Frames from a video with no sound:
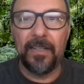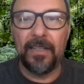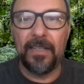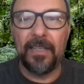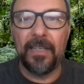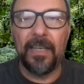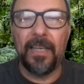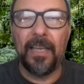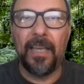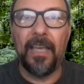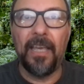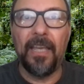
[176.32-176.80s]

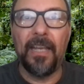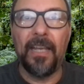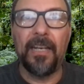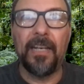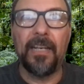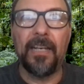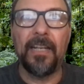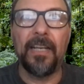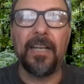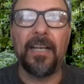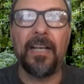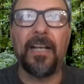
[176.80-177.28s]
and
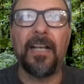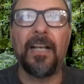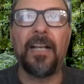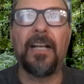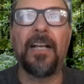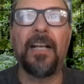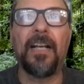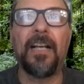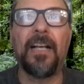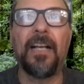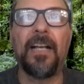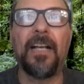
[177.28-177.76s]

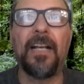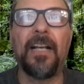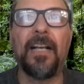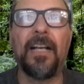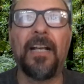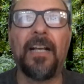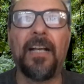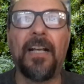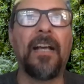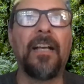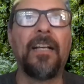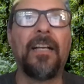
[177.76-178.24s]
uh,
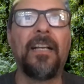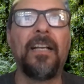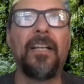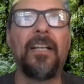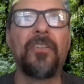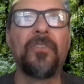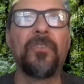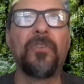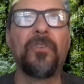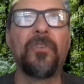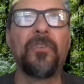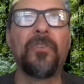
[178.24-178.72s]

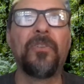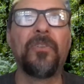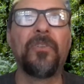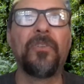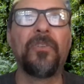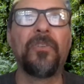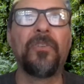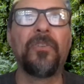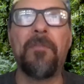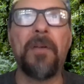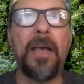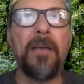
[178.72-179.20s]
well,
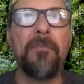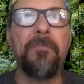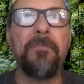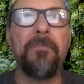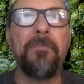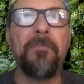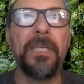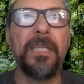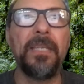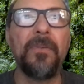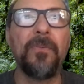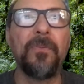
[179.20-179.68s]
I, have
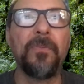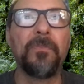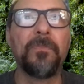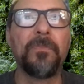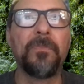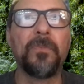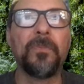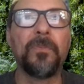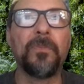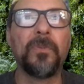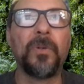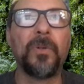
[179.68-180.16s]
been
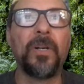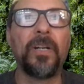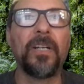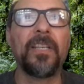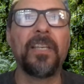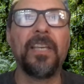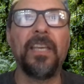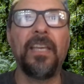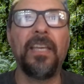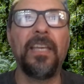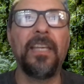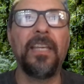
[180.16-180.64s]

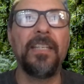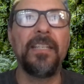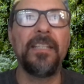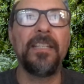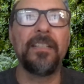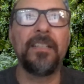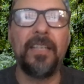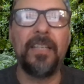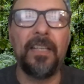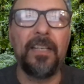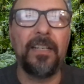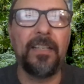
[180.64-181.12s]
working in,
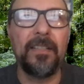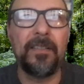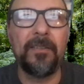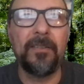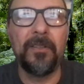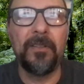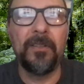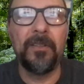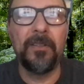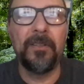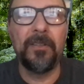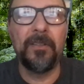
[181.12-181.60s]
in,
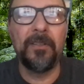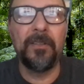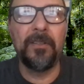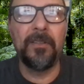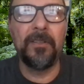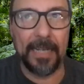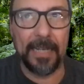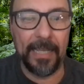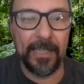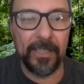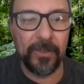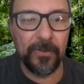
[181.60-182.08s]
in, the
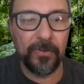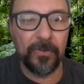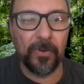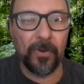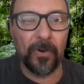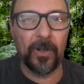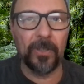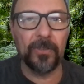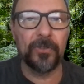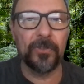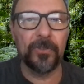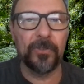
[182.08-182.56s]
Atlantic Forest
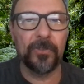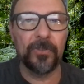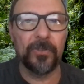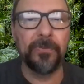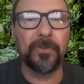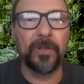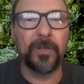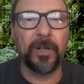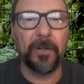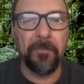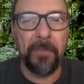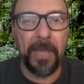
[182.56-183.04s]
of
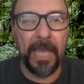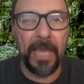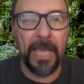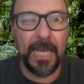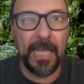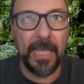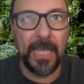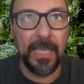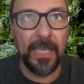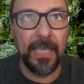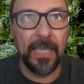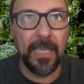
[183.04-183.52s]
Brazil for
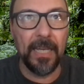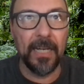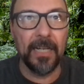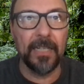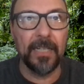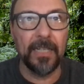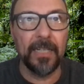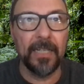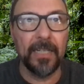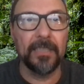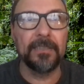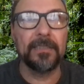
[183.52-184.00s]
many
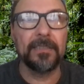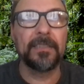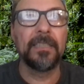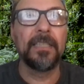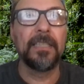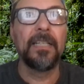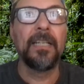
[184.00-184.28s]
years.